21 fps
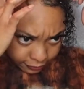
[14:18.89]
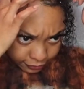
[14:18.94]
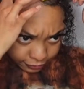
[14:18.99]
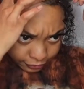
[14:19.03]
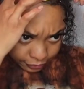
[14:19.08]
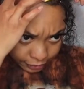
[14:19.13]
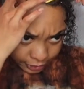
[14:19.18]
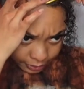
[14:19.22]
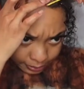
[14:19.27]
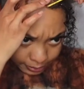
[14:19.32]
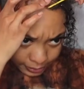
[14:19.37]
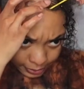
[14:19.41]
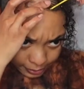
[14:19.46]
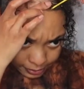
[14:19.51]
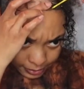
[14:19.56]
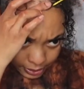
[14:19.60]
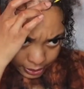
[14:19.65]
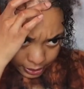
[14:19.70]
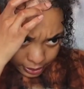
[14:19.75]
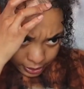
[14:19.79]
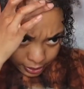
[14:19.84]
front
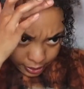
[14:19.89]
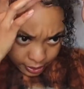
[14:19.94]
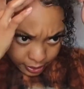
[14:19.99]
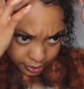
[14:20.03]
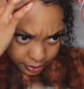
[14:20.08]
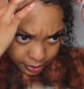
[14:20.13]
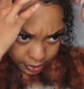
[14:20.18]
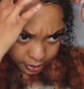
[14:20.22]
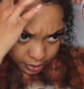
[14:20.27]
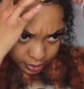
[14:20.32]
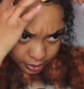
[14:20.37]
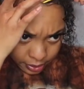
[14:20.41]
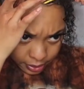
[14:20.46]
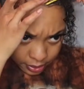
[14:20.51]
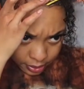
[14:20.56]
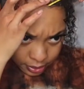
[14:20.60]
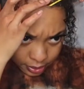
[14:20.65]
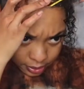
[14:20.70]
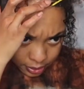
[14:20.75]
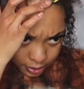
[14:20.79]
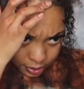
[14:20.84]
baby hair.
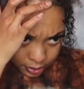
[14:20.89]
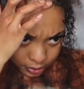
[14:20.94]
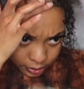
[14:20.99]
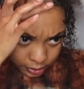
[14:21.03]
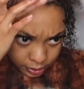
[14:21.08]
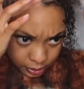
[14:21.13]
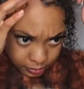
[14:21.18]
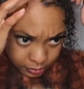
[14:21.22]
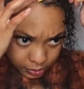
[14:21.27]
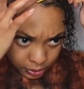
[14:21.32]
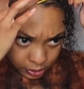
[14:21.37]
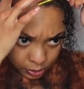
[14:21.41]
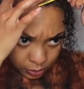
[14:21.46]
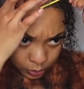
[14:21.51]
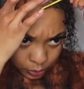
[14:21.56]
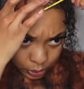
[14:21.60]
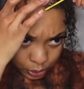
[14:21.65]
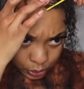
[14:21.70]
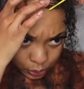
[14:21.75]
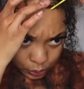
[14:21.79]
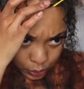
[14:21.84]
So I'm just
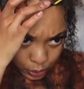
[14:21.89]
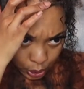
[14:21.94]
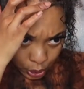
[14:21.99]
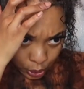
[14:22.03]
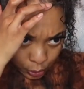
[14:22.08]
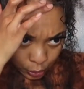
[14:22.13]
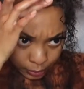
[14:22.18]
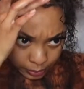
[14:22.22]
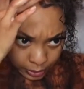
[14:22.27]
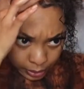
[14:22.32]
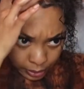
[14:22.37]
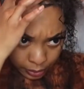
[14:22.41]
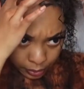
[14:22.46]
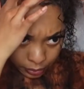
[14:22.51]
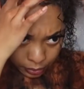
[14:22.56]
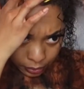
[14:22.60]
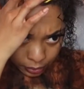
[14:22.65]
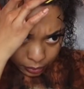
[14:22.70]
going to comb it,